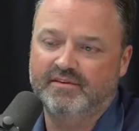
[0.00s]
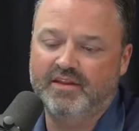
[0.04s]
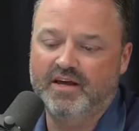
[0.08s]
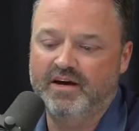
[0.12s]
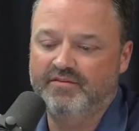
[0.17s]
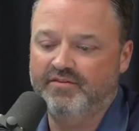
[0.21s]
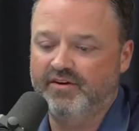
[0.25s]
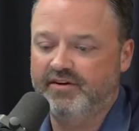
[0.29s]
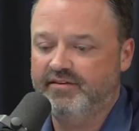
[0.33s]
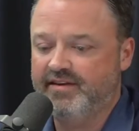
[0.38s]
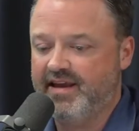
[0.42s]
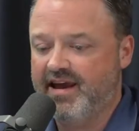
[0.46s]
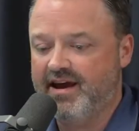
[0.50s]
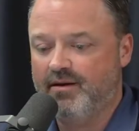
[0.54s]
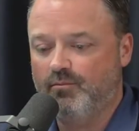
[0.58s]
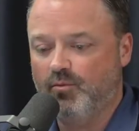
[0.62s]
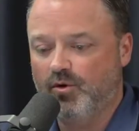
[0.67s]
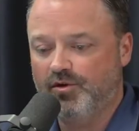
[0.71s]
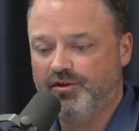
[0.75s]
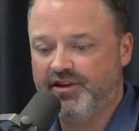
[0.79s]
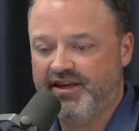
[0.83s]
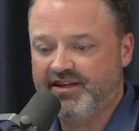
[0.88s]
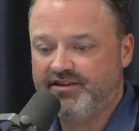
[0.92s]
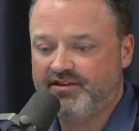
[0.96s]
Love it. Yeah,
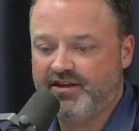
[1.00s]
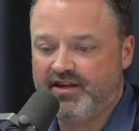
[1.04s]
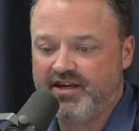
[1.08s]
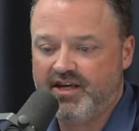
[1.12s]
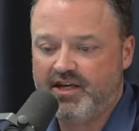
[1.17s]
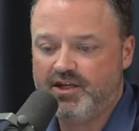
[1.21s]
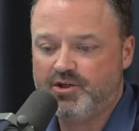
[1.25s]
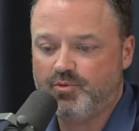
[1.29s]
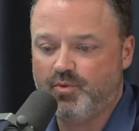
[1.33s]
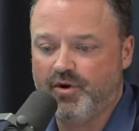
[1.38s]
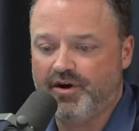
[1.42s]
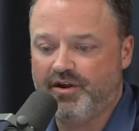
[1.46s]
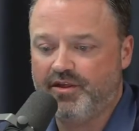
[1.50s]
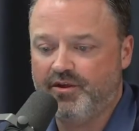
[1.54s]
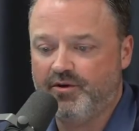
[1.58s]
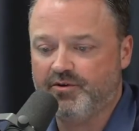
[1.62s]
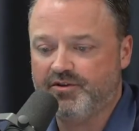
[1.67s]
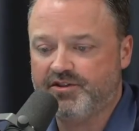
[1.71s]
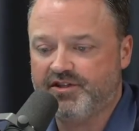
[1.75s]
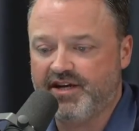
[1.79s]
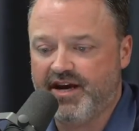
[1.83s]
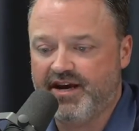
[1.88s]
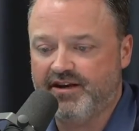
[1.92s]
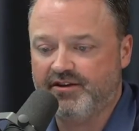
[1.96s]
we'll link to each one of
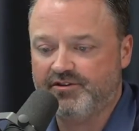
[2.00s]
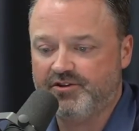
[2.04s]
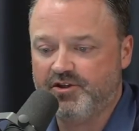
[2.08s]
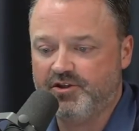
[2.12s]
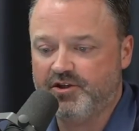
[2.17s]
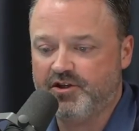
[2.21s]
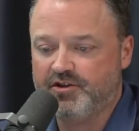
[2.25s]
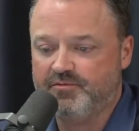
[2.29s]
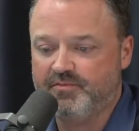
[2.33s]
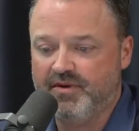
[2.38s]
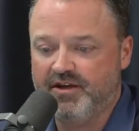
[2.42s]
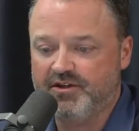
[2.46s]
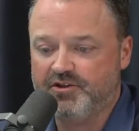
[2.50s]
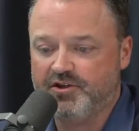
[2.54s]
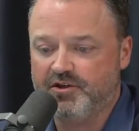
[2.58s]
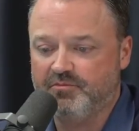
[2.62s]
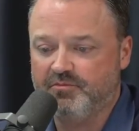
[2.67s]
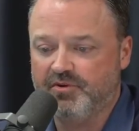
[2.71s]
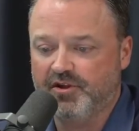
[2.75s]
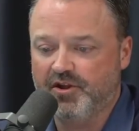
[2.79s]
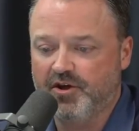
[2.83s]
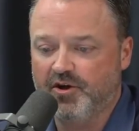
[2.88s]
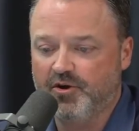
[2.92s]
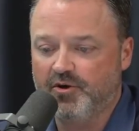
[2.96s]
those titles you just mentioned
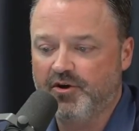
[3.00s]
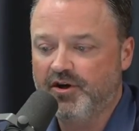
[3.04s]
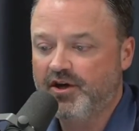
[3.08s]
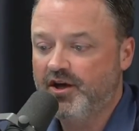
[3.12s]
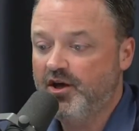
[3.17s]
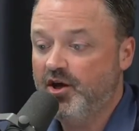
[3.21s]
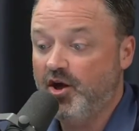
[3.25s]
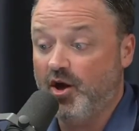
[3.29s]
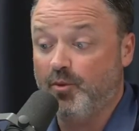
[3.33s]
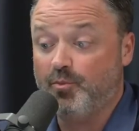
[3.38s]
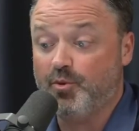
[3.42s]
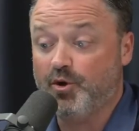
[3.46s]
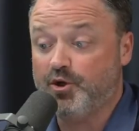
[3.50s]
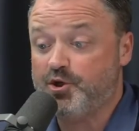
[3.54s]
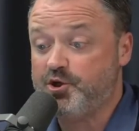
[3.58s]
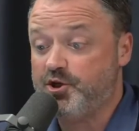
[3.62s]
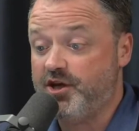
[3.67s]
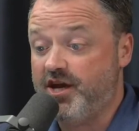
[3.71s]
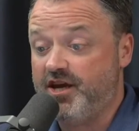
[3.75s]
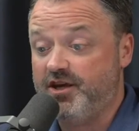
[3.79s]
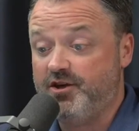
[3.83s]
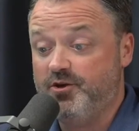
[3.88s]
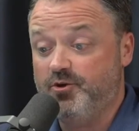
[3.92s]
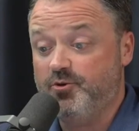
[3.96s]
below.
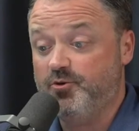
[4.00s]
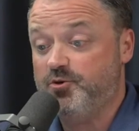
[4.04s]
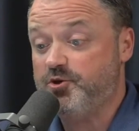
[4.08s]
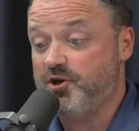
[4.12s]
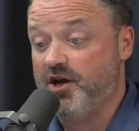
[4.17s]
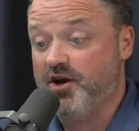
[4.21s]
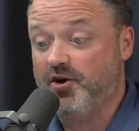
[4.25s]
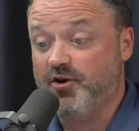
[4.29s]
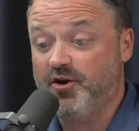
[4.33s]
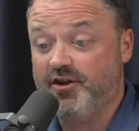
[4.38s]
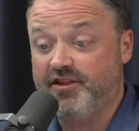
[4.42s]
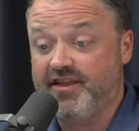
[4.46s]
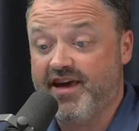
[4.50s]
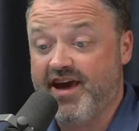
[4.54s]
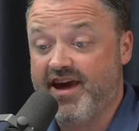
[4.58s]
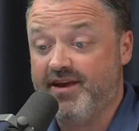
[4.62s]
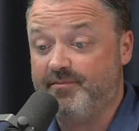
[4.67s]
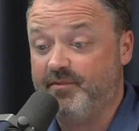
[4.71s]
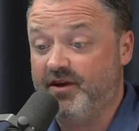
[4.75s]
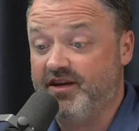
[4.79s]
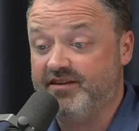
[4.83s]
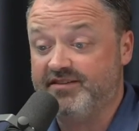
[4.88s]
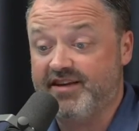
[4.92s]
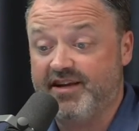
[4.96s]
Appreciate you sharing that
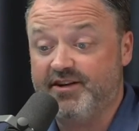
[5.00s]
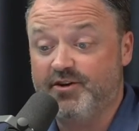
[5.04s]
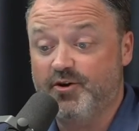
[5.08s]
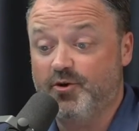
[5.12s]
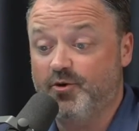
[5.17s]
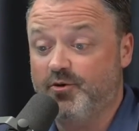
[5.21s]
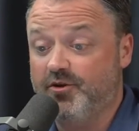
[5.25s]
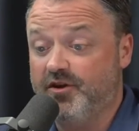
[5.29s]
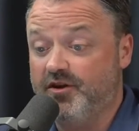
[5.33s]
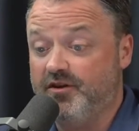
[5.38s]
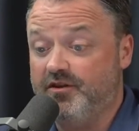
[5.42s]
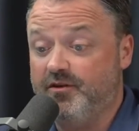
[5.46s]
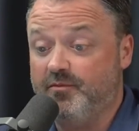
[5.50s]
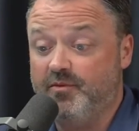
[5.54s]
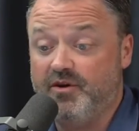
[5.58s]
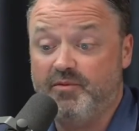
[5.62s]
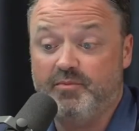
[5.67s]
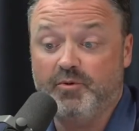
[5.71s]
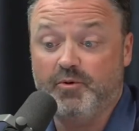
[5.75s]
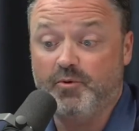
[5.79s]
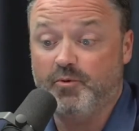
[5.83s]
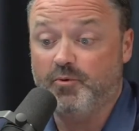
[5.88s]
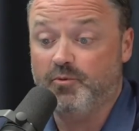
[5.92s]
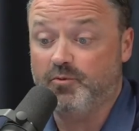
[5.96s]
because I know that the
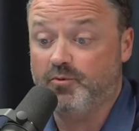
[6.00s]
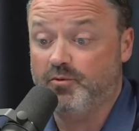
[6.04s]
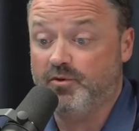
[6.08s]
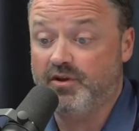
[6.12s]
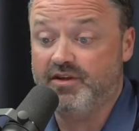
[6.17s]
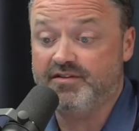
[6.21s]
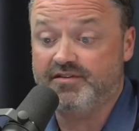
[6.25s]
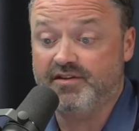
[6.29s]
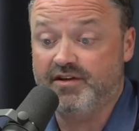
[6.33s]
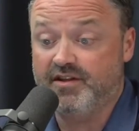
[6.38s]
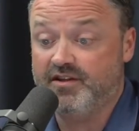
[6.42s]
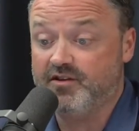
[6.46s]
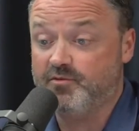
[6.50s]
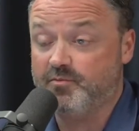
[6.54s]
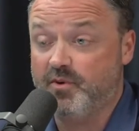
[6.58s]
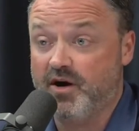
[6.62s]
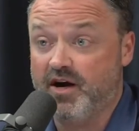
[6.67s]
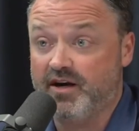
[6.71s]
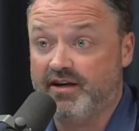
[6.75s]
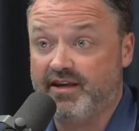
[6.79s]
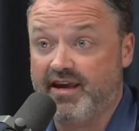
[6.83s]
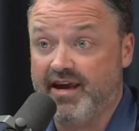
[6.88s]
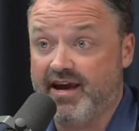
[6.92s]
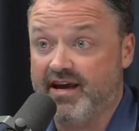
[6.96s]
people who listen to this
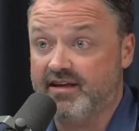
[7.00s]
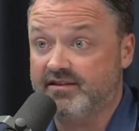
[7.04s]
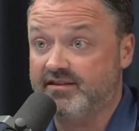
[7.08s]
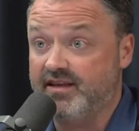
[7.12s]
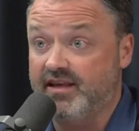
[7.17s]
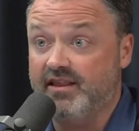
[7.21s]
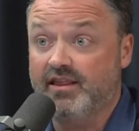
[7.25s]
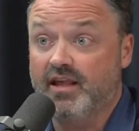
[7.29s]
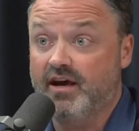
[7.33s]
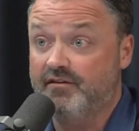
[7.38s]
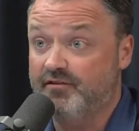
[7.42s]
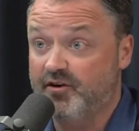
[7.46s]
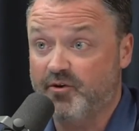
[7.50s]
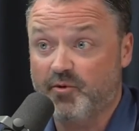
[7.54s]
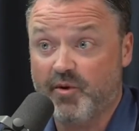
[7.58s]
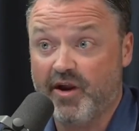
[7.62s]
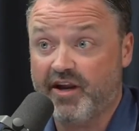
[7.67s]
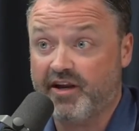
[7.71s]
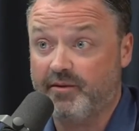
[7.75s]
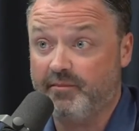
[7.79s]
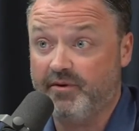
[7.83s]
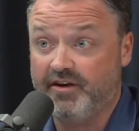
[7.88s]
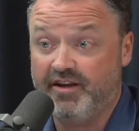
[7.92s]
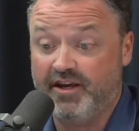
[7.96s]
podcast, they love your
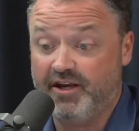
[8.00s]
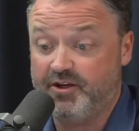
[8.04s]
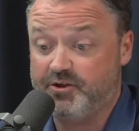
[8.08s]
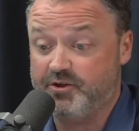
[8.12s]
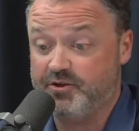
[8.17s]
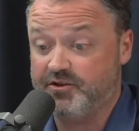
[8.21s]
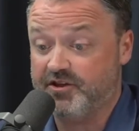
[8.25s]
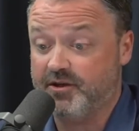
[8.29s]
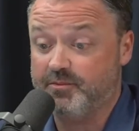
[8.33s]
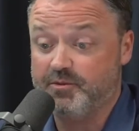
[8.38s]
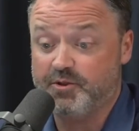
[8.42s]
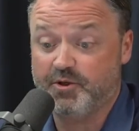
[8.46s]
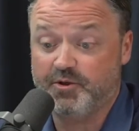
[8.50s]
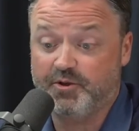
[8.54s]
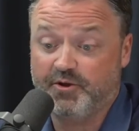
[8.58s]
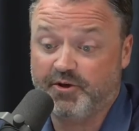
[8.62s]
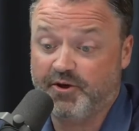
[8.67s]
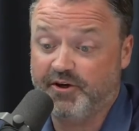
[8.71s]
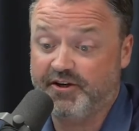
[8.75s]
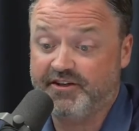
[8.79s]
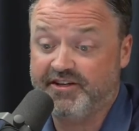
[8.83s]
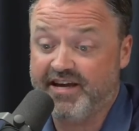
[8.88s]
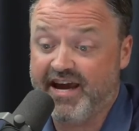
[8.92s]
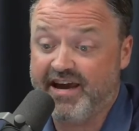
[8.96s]
recommendations. I'm sure they're
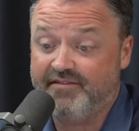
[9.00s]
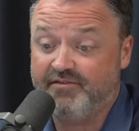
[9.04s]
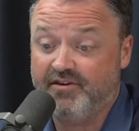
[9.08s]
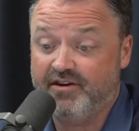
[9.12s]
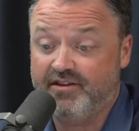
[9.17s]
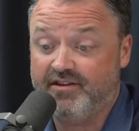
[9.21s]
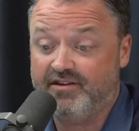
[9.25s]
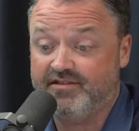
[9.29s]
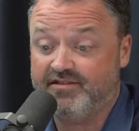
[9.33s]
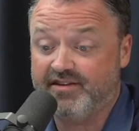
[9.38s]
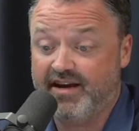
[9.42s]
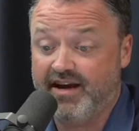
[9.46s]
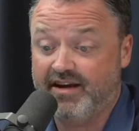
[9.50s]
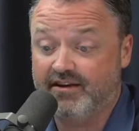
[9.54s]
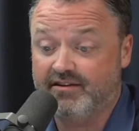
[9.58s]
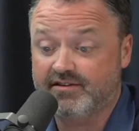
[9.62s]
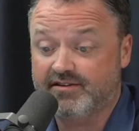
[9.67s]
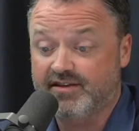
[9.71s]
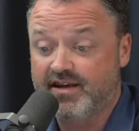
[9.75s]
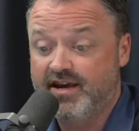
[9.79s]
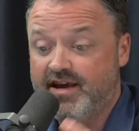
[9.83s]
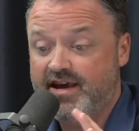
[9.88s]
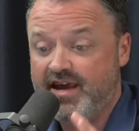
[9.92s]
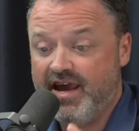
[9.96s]
going to dive into these
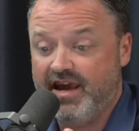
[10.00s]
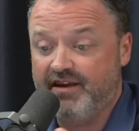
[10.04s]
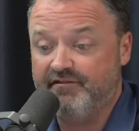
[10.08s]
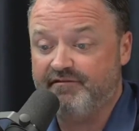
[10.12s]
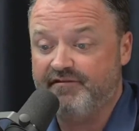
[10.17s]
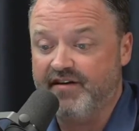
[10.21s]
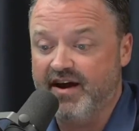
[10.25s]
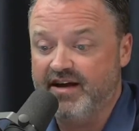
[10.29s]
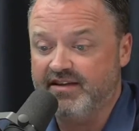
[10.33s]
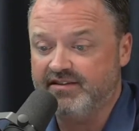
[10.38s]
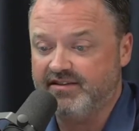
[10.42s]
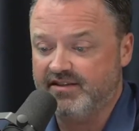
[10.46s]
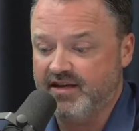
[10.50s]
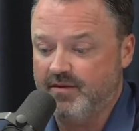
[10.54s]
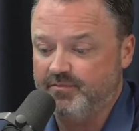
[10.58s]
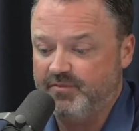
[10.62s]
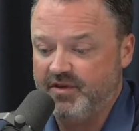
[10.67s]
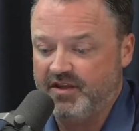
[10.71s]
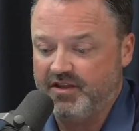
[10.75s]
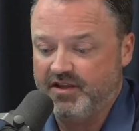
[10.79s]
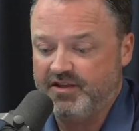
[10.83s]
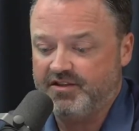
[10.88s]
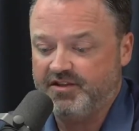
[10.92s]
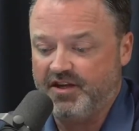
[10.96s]
titles and find
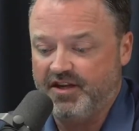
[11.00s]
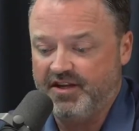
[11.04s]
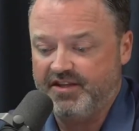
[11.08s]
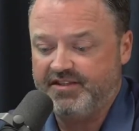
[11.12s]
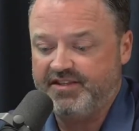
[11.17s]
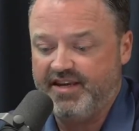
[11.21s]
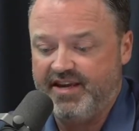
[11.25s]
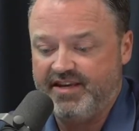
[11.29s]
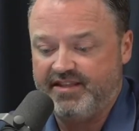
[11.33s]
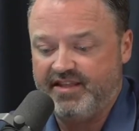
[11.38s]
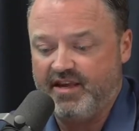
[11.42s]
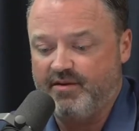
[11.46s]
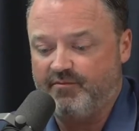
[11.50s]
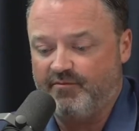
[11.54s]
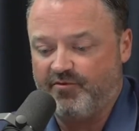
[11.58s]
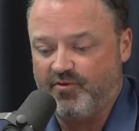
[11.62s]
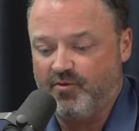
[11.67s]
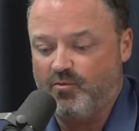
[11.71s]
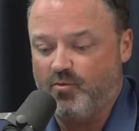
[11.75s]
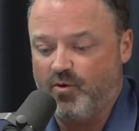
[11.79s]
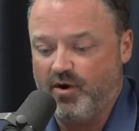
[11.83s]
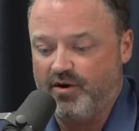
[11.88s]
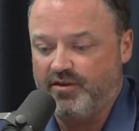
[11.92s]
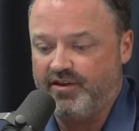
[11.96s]
something that's going to take them
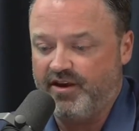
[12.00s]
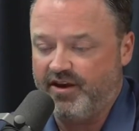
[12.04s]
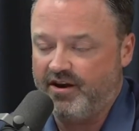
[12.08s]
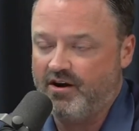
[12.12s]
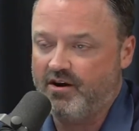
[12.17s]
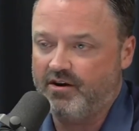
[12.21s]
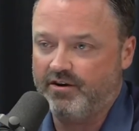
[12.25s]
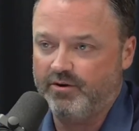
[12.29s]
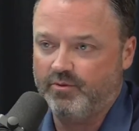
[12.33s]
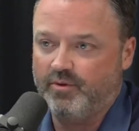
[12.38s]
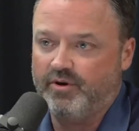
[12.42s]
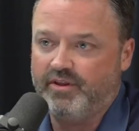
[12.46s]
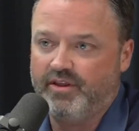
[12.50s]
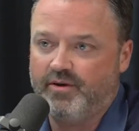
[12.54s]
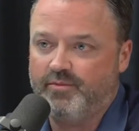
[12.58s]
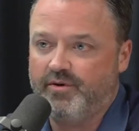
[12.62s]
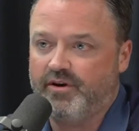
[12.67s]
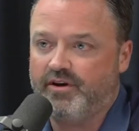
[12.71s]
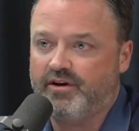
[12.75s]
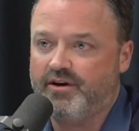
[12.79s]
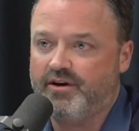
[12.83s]
from where they are to where they want to